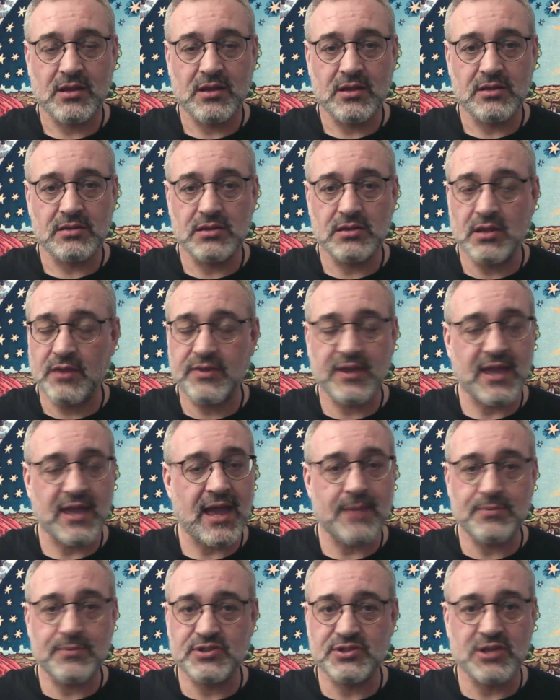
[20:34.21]
Nothing
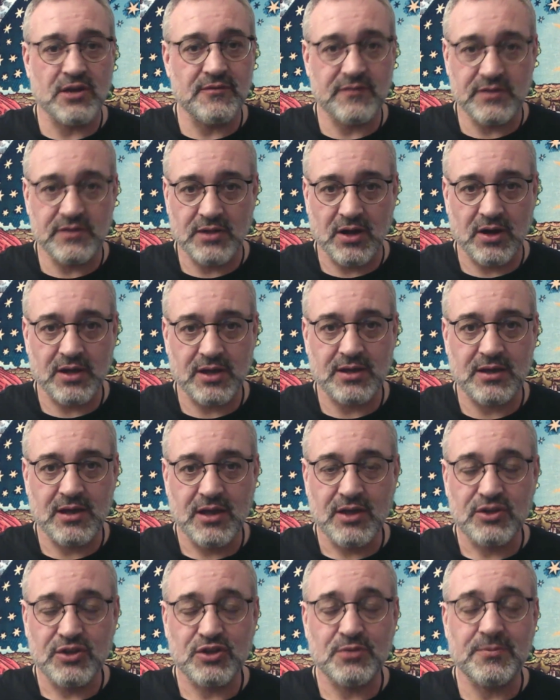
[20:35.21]
happens overnight.
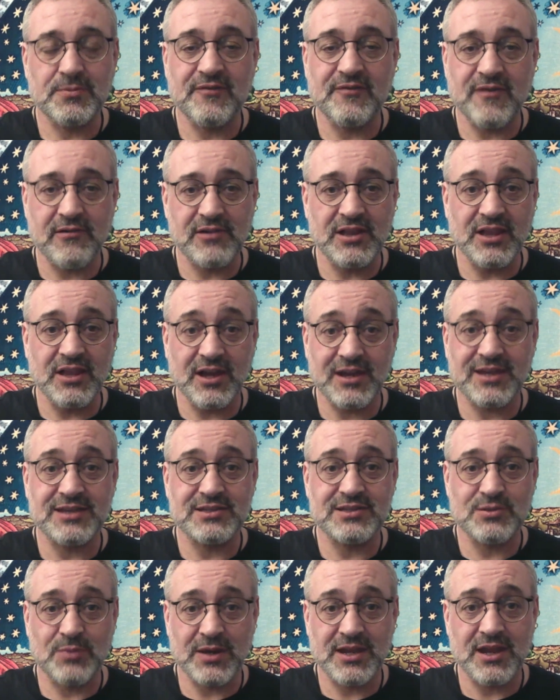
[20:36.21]
You'll be very lucky to
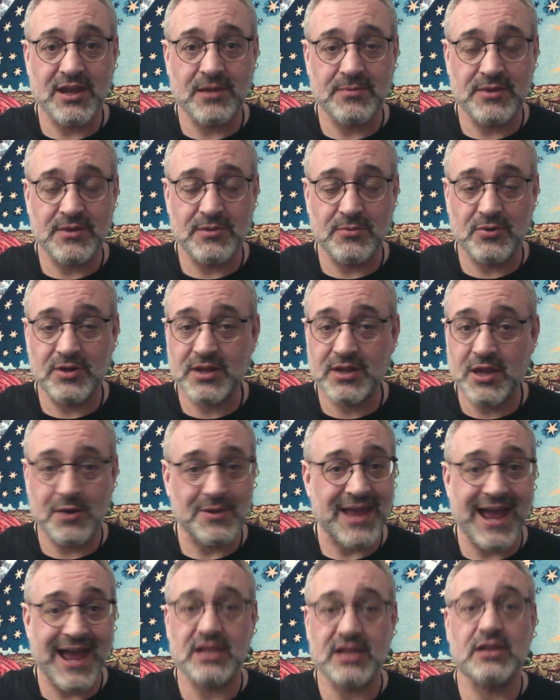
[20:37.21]
wake up in the morning going
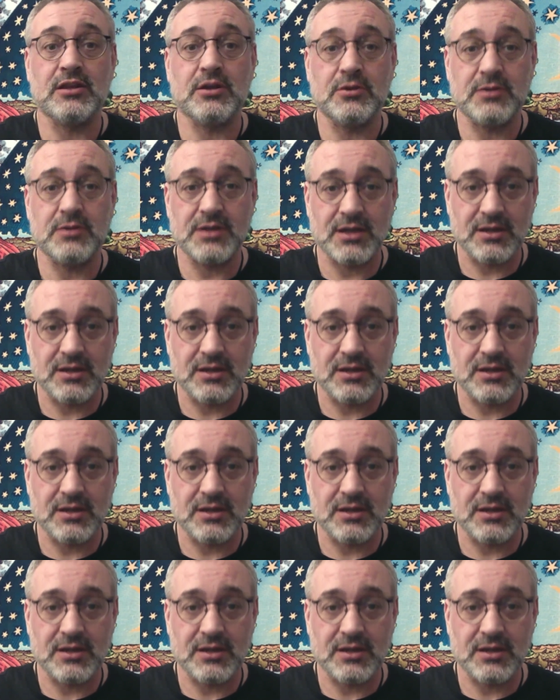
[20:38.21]
hallelujah.